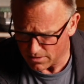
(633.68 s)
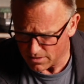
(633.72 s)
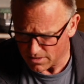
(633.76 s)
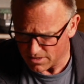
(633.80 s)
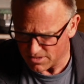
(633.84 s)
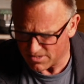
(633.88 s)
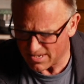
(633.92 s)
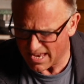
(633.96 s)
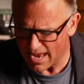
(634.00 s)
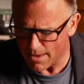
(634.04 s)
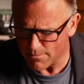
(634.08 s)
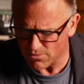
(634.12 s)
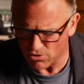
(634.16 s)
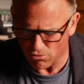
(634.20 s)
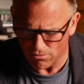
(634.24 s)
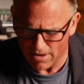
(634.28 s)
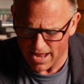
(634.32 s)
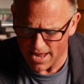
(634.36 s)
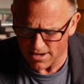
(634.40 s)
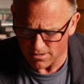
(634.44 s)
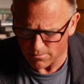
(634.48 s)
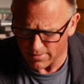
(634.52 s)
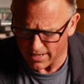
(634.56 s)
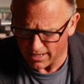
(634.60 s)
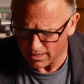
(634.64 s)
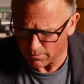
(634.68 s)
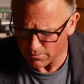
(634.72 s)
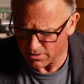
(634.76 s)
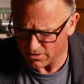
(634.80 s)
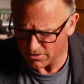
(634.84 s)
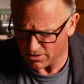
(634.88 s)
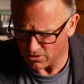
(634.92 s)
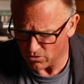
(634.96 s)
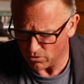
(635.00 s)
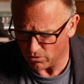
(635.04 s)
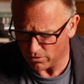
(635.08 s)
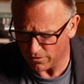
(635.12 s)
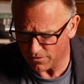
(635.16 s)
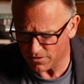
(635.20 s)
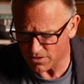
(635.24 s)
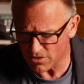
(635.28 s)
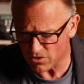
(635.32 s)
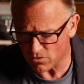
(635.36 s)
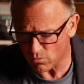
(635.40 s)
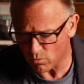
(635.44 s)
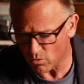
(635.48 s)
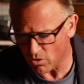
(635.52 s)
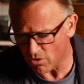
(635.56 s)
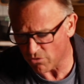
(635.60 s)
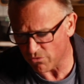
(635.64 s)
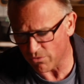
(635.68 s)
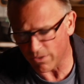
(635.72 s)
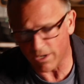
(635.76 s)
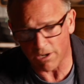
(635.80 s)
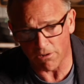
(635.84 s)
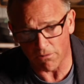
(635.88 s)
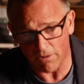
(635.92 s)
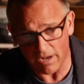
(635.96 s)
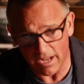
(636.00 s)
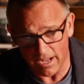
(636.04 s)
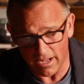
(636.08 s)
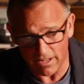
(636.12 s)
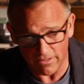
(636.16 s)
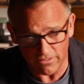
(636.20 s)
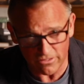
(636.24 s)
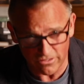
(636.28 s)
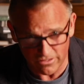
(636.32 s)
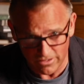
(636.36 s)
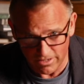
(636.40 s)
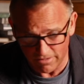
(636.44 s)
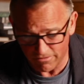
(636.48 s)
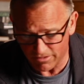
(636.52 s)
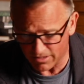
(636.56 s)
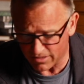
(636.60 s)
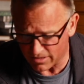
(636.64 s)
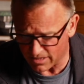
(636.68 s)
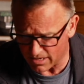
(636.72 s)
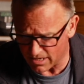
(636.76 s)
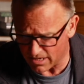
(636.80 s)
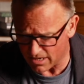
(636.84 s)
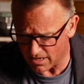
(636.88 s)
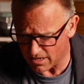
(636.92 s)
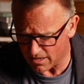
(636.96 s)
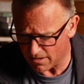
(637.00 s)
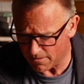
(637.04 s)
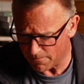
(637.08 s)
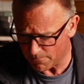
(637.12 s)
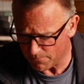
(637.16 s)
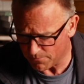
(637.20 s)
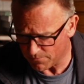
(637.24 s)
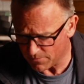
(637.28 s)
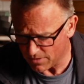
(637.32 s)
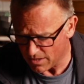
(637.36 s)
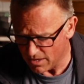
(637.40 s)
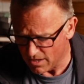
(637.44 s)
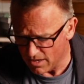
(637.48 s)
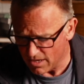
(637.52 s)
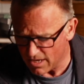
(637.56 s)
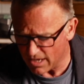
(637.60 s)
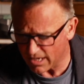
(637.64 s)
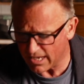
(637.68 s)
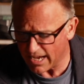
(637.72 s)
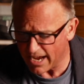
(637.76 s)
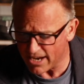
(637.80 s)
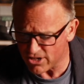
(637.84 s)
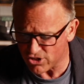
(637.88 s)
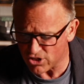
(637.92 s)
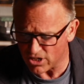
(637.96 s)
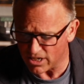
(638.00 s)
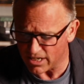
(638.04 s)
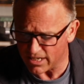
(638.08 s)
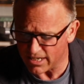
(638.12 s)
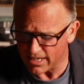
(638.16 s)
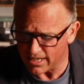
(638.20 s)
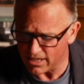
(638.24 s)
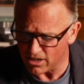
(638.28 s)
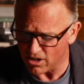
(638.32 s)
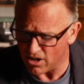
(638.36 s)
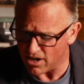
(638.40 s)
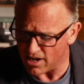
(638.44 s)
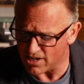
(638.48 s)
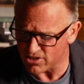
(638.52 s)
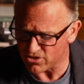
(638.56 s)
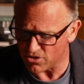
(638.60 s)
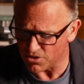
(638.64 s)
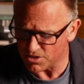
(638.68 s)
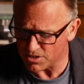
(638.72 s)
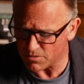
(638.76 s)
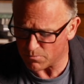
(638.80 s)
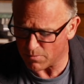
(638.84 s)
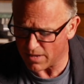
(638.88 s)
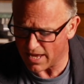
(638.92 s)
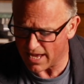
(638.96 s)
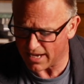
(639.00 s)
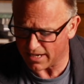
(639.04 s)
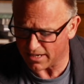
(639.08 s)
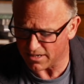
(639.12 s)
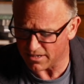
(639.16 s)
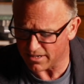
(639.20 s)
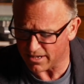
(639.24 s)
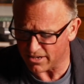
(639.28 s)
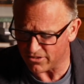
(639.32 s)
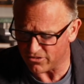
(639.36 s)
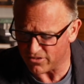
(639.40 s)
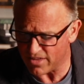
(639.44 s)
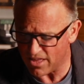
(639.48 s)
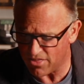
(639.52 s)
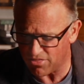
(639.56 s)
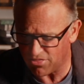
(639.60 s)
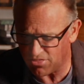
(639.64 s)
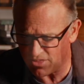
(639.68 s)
Sam's a random element in all of this, wandering around, sniffing the air. Occasionally he lies on his back and does that